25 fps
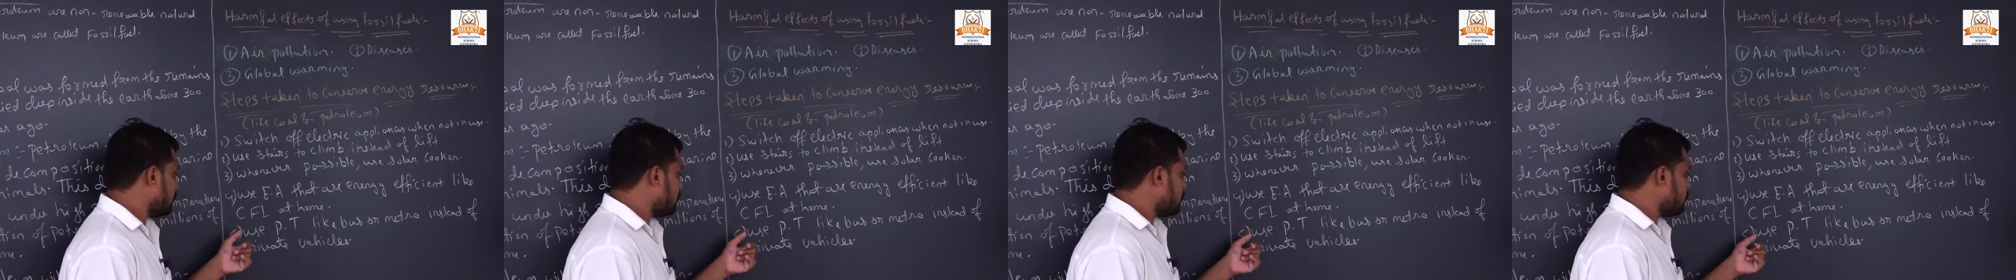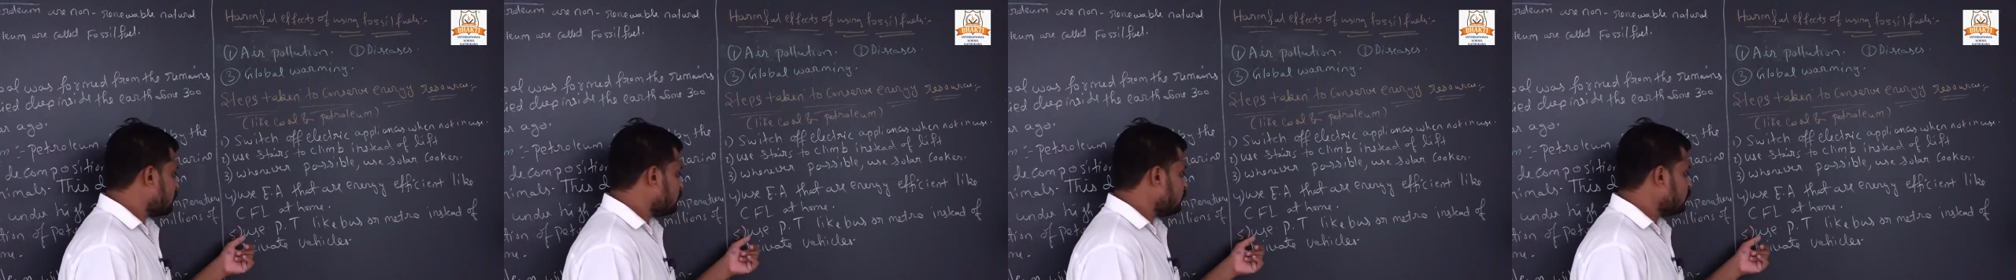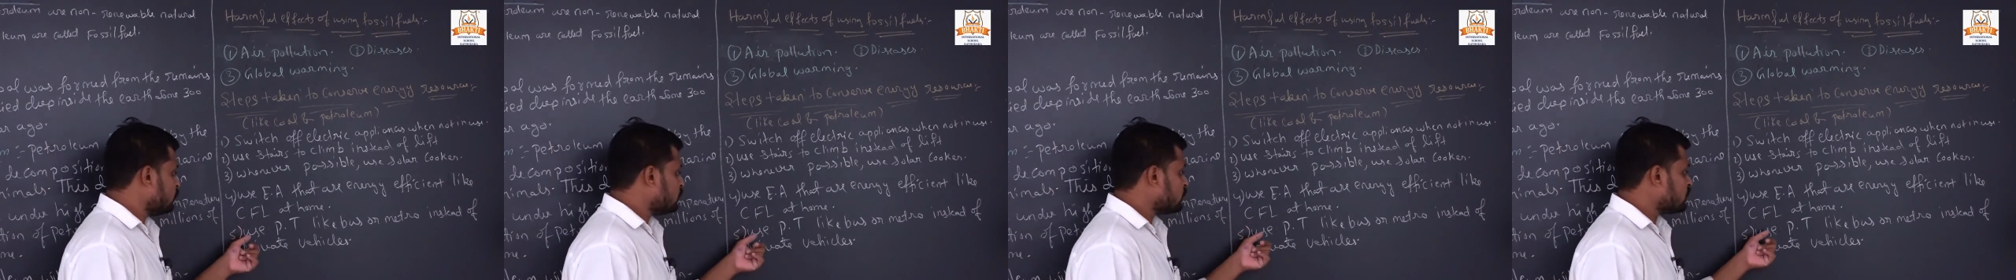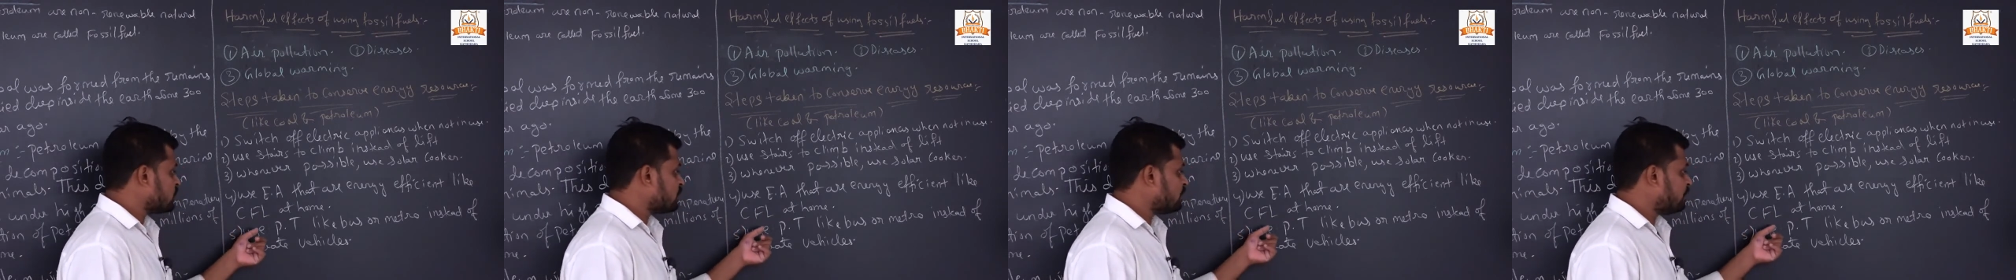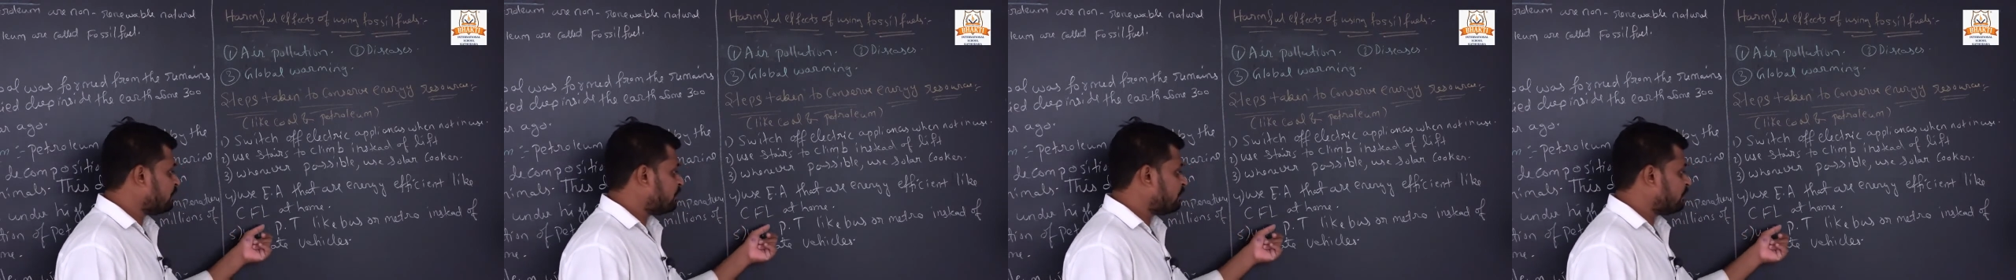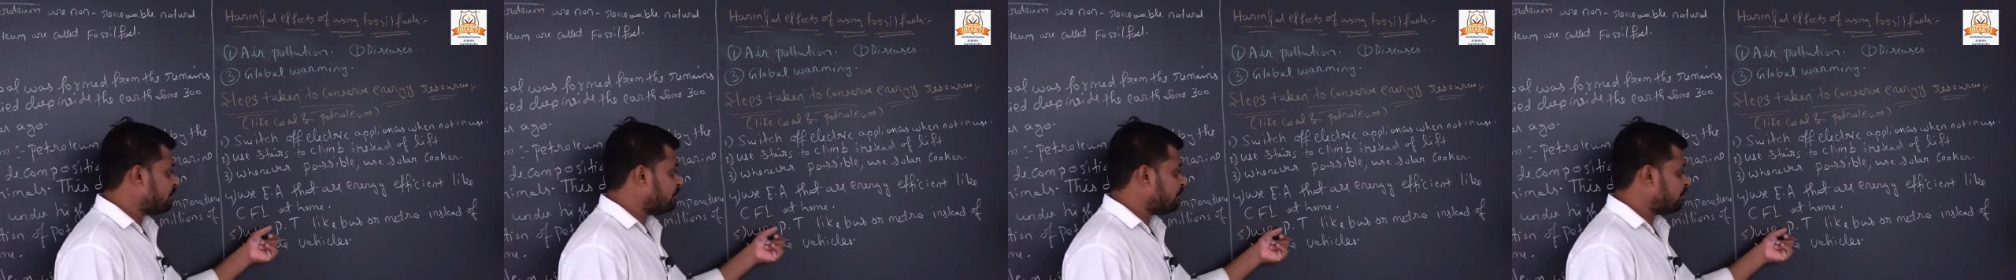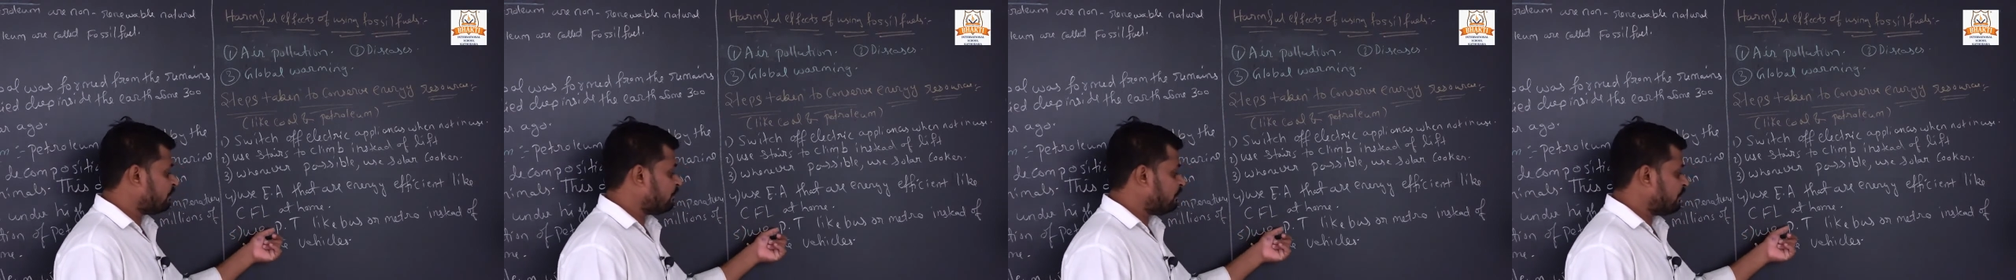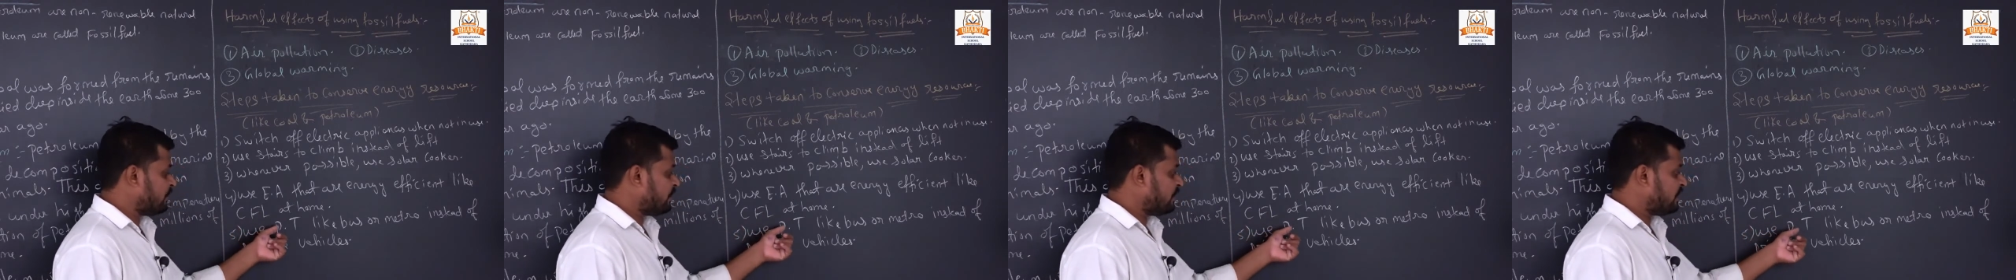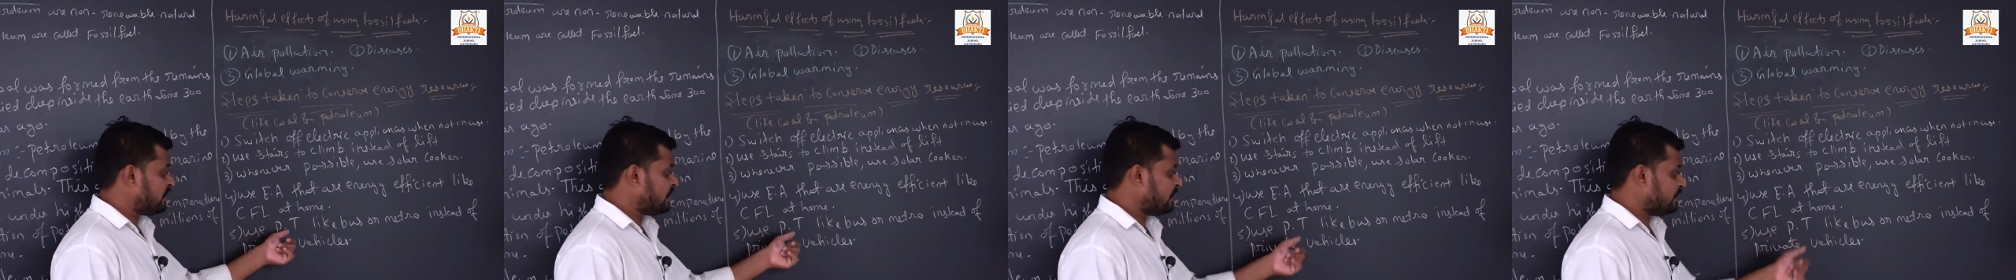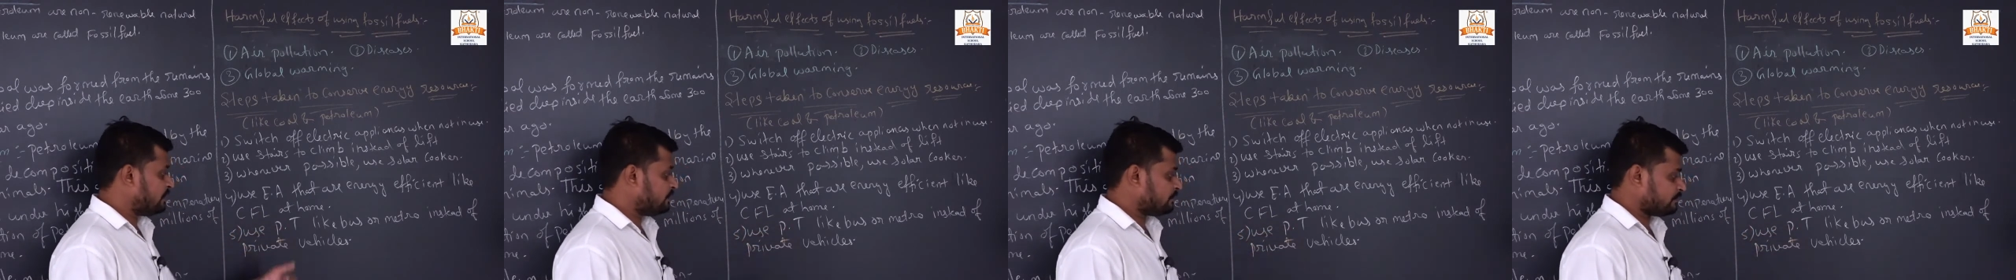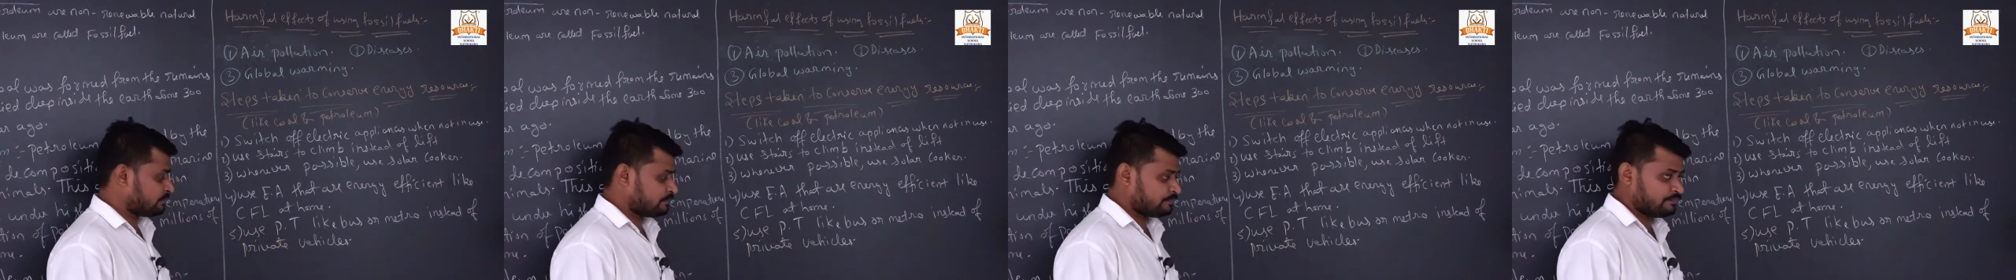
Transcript: Use PT.